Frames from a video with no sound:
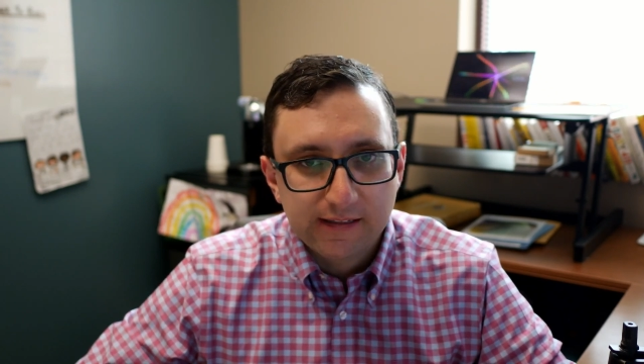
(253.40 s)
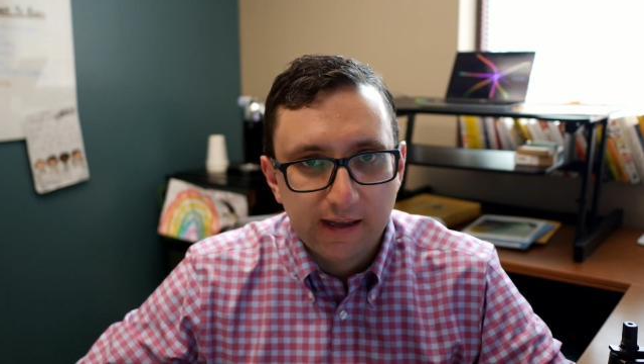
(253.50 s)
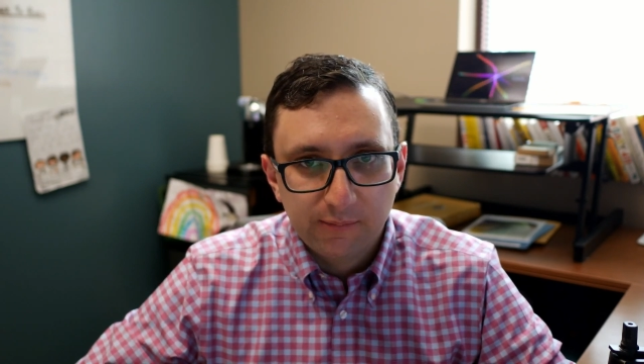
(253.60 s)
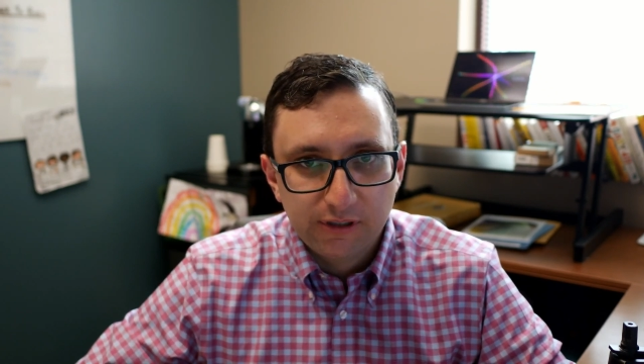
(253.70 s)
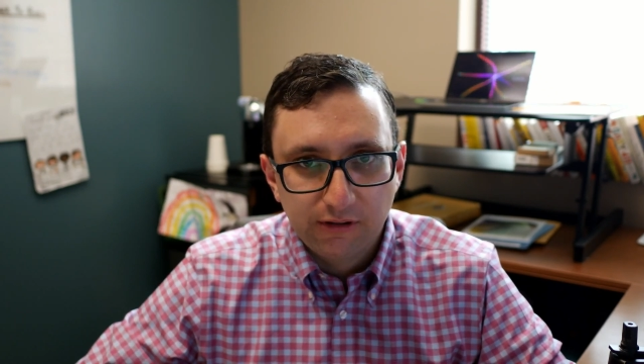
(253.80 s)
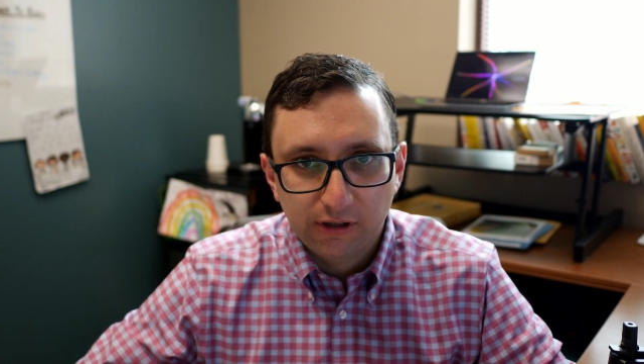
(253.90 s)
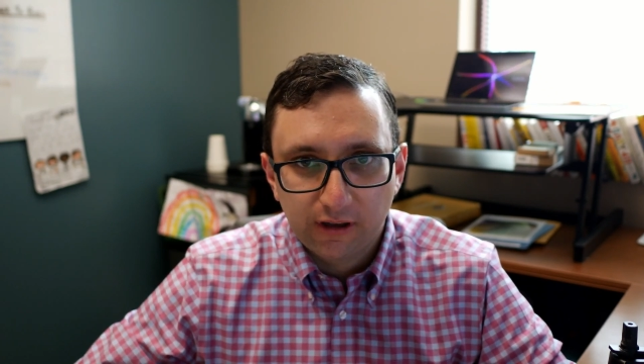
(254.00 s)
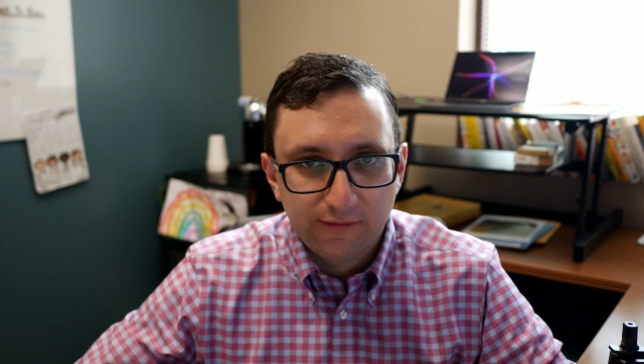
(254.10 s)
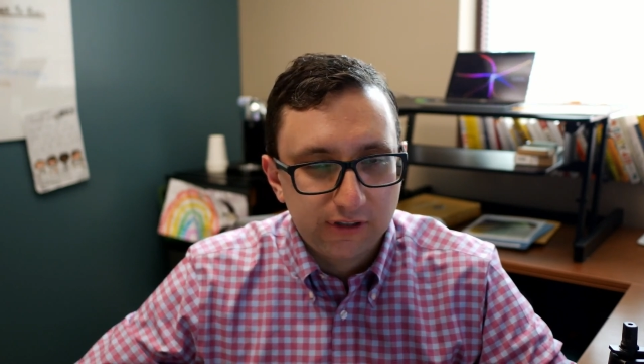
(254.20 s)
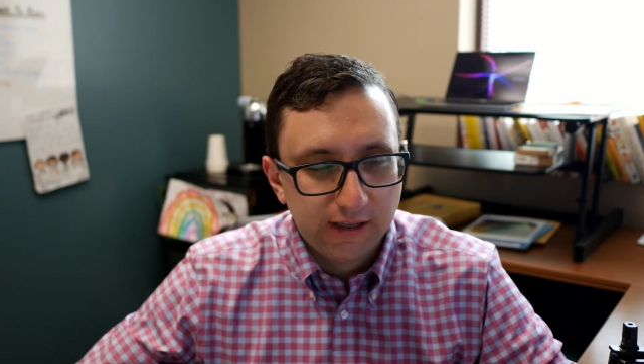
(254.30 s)
It's not a big
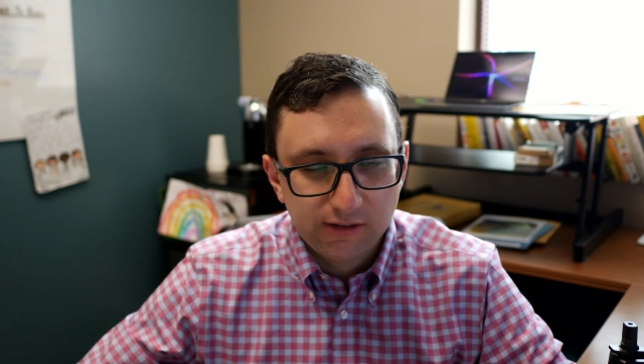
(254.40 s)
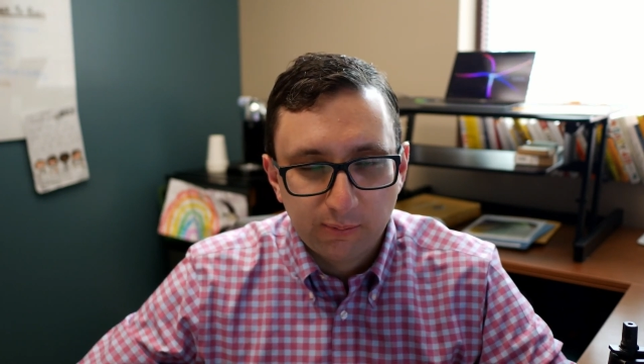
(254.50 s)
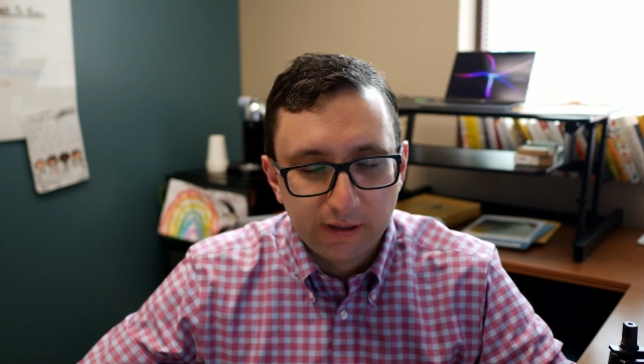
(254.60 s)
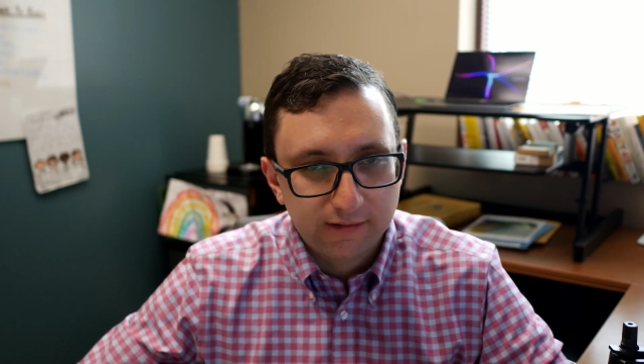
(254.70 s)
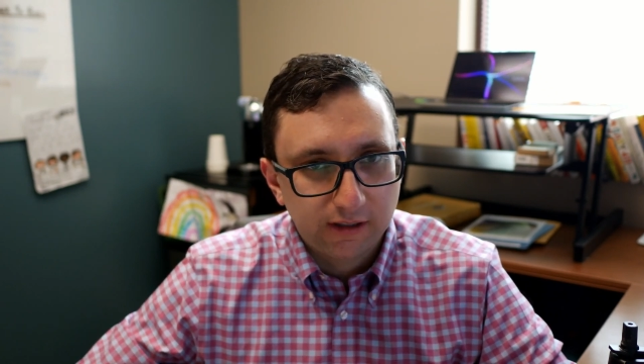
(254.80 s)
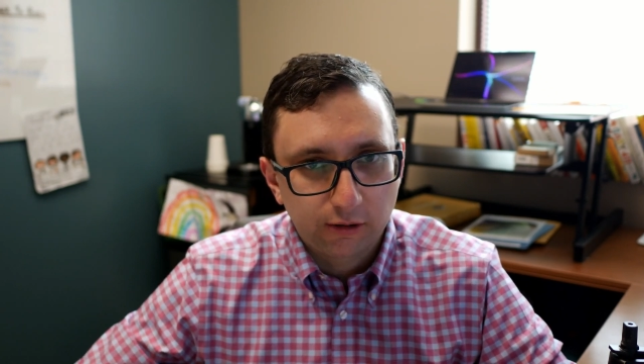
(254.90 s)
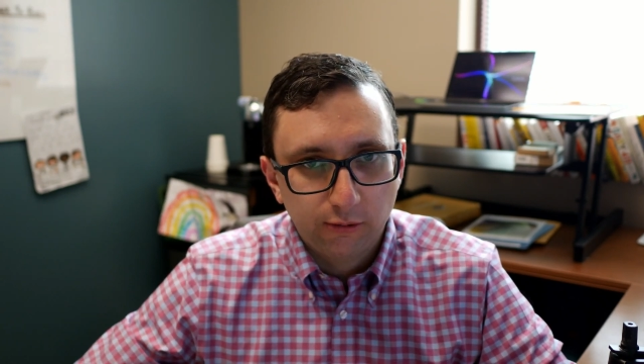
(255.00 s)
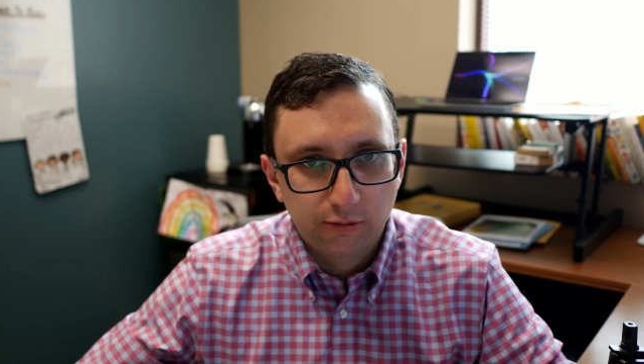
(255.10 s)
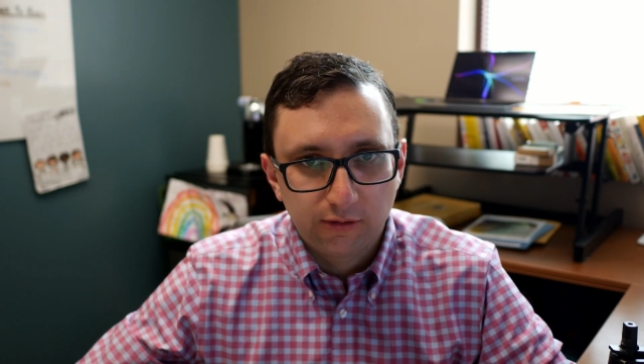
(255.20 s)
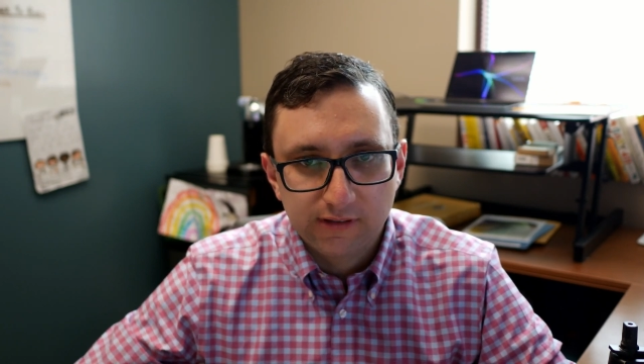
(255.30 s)
deal at all. I have tons of parents
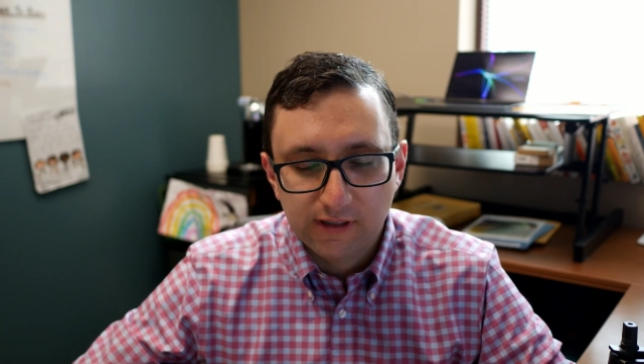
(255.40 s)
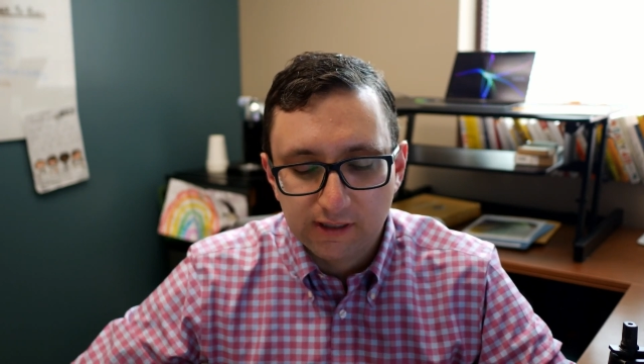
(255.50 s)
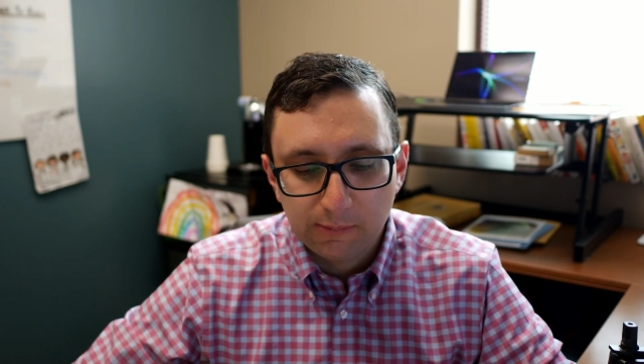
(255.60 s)
that go through this.